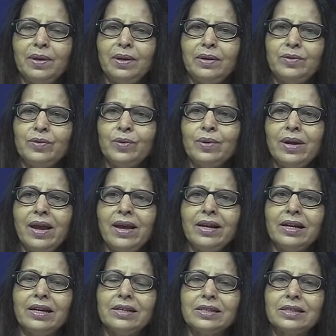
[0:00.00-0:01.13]
don't
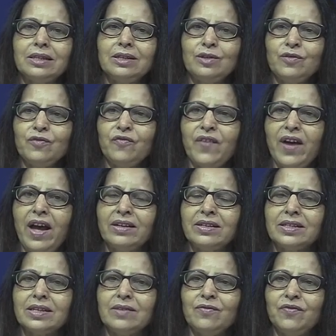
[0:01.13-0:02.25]
like listening to
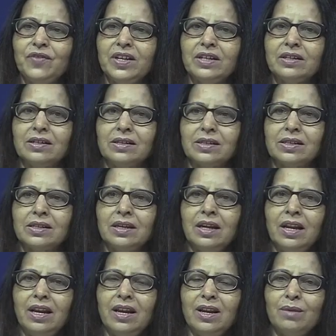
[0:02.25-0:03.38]
facts and figures,
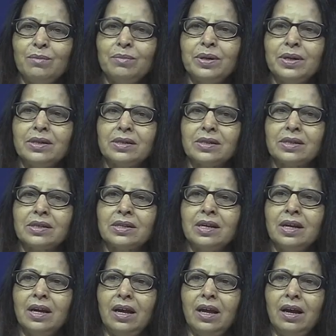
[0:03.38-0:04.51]
numbers,
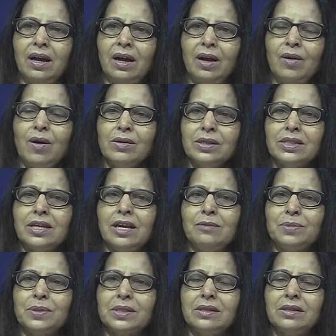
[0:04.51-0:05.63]

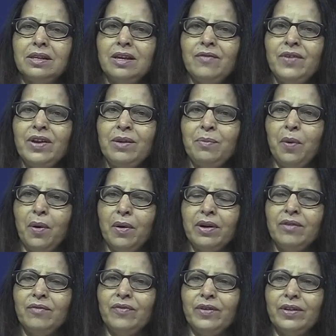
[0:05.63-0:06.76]
concepts. They're very
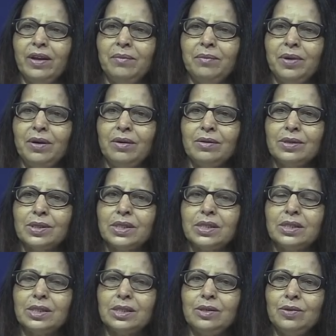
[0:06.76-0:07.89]
boring for them, because
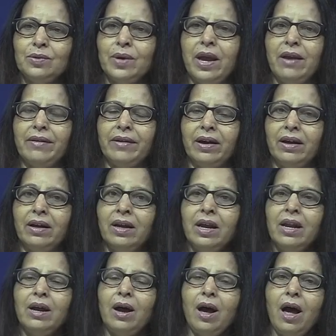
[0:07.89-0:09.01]
it's a new area.
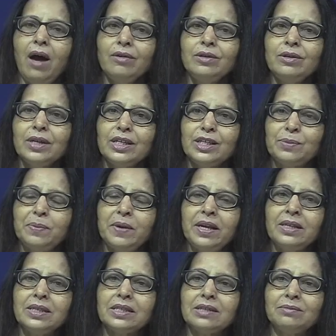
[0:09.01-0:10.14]
Now how do you
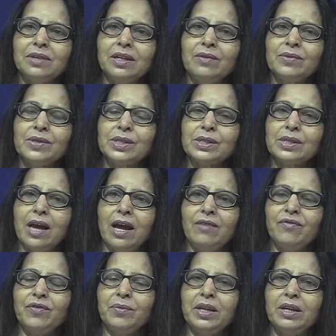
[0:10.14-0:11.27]
explain something which is
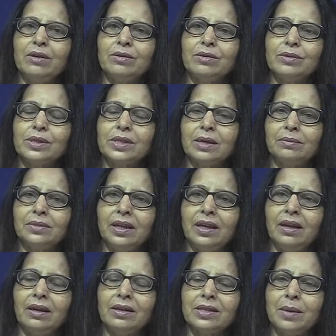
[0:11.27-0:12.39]
unfamiliar to
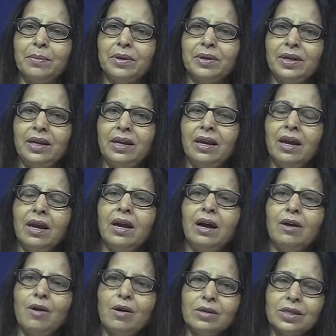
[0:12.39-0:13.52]
somebody,
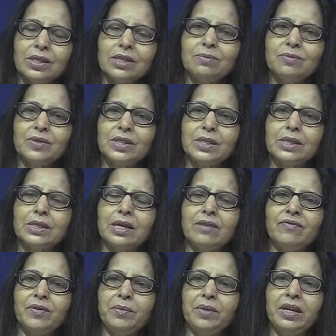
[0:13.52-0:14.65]
a concept which is
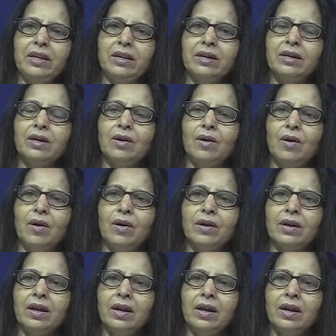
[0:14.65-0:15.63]
unfamiliar, or